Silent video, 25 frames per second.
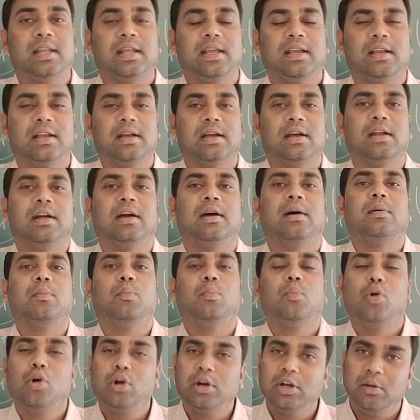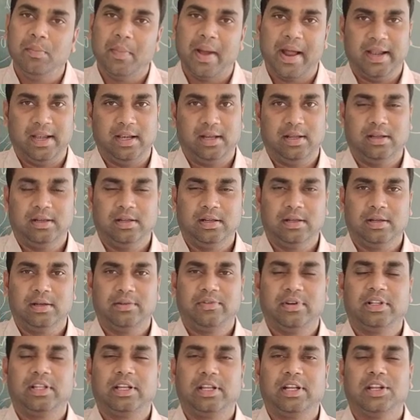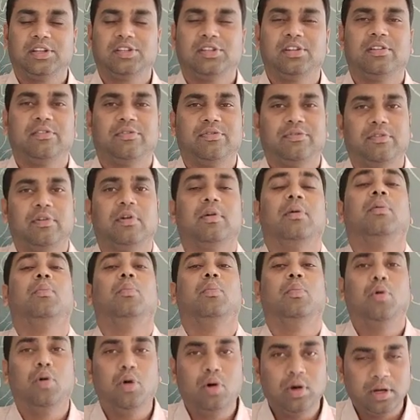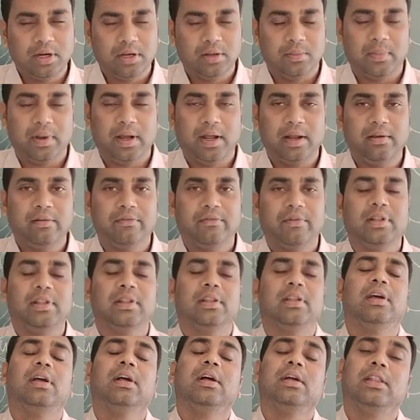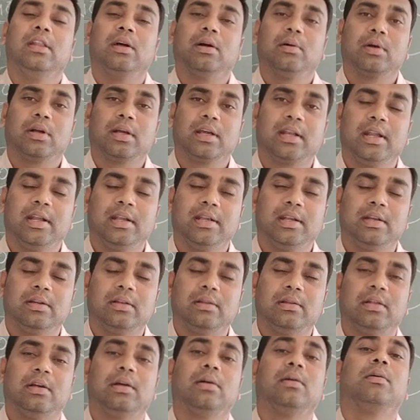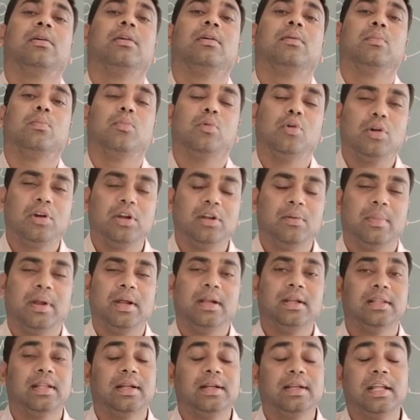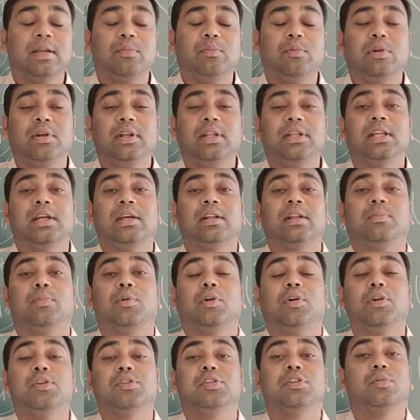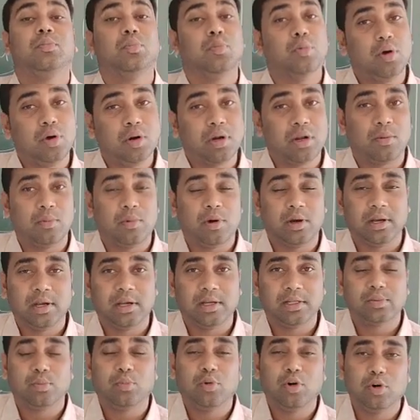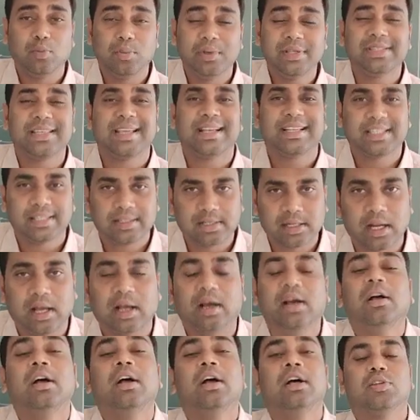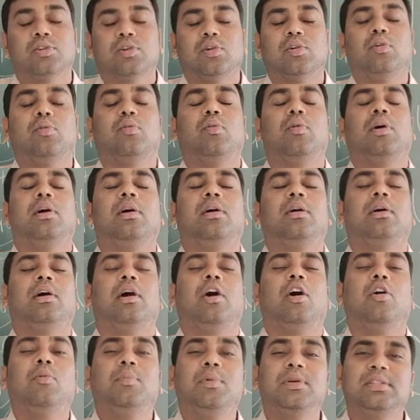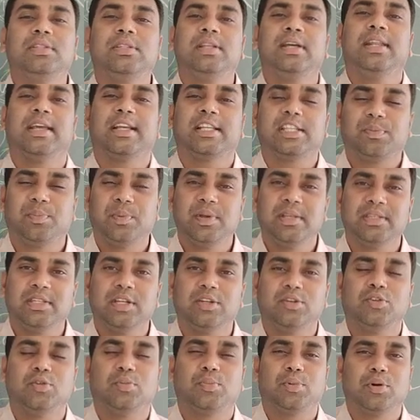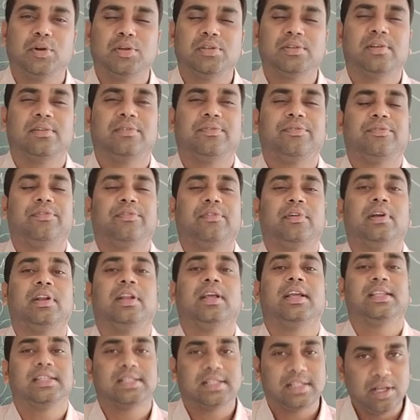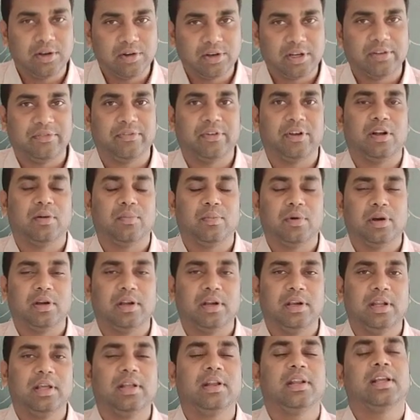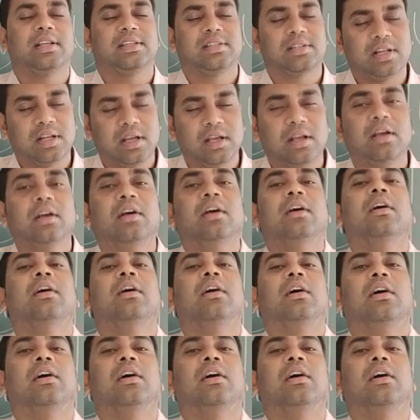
like more demand, for the creation of more demand, when they created more demand, that time only they are producing more commodities. More means extra. So how much they are expensing to produce of an extra unit of a commodity, or extra